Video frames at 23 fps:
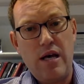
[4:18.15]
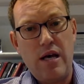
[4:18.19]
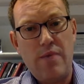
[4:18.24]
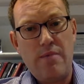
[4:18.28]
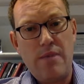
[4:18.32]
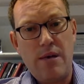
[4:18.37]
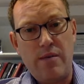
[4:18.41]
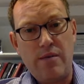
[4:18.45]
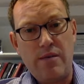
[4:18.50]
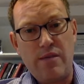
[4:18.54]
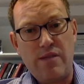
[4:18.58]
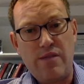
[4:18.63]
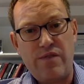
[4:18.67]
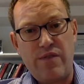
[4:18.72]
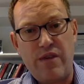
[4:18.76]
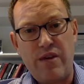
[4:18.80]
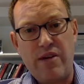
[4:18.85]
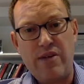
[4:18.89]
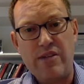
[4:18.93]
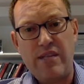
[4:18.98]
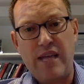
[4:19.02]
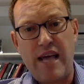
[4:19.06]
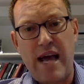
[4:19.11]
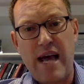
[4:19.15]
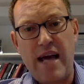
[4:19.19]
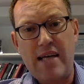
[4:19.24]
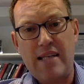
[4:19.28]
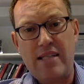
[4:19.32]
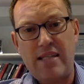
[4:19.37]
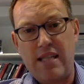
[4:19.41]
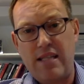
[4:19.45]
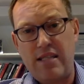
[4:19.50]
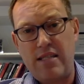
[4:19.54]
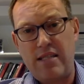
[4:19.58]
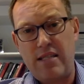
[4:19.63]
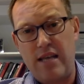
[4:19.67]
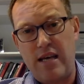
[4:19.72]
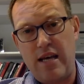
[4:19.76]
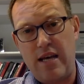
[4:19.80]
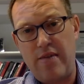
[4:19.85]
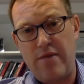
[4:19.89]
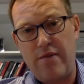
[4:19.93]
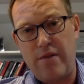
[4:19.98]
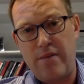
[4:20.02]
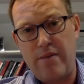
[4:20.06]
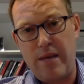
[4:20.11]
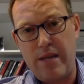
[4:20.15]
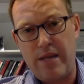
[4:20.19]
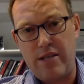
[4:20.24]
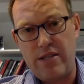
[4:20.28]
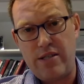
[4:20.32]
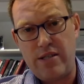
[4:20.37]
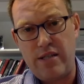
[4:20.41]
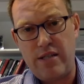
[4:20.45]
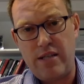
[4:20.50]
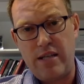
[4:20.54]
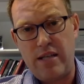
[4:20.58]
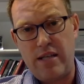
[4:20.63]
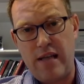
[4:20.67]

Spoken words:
public sphere is access to information,